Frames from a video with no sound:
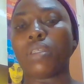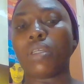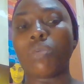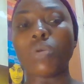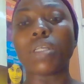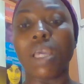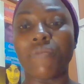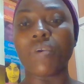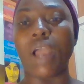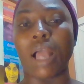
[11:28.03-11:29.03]
it will
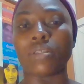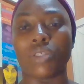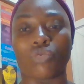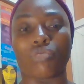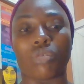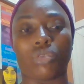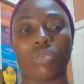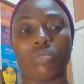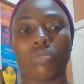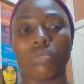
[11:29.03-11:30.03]
give you an
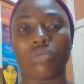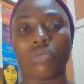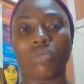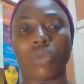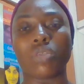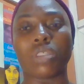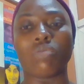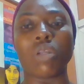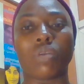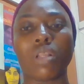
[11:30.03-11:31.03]
instruction. When
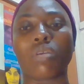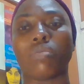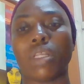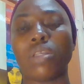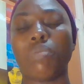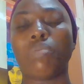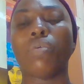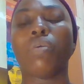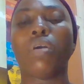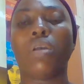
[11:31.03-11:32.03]
you click on
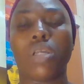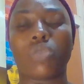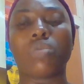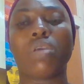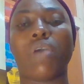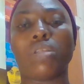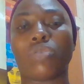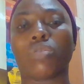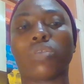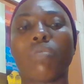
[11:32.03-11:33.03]
enable, it will give you an
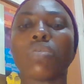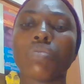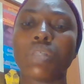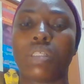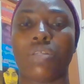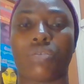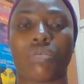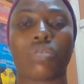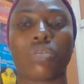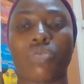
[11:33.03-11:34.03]
instruction. I want to read the
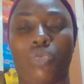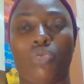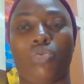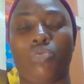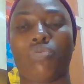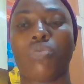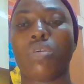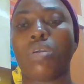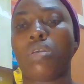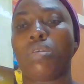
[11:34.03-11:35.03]
instruction to you,
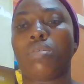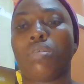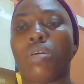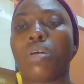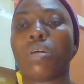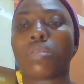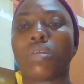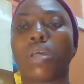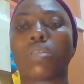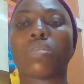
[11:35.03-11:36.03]

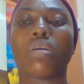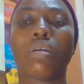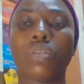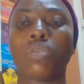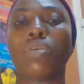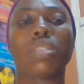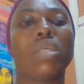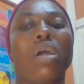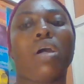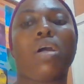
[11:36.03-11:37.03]
so that you don't
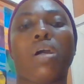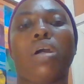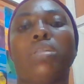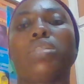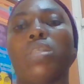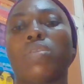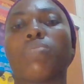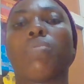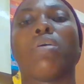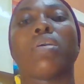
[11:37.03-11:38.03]
say, it
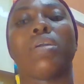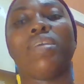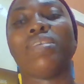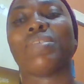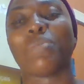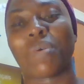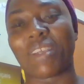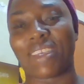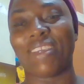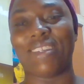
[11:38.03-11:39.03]
didn't work. It's
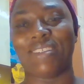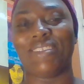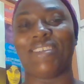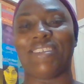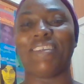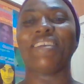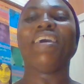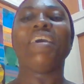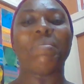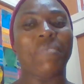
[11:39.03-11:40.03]
working.
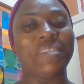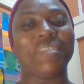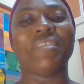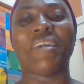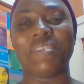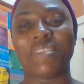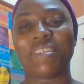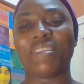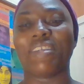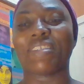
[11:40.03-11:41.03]
But you are
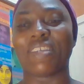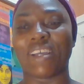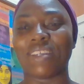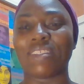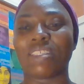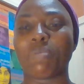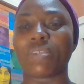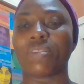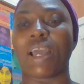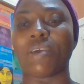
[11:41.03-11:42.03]
using data and it
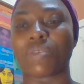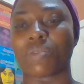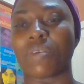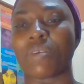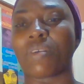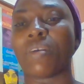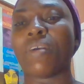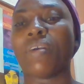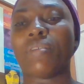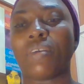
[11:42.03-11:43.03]
depends on how strong
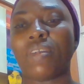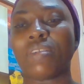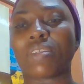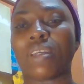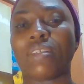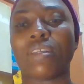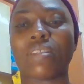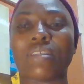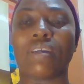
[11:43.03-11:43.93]
your internet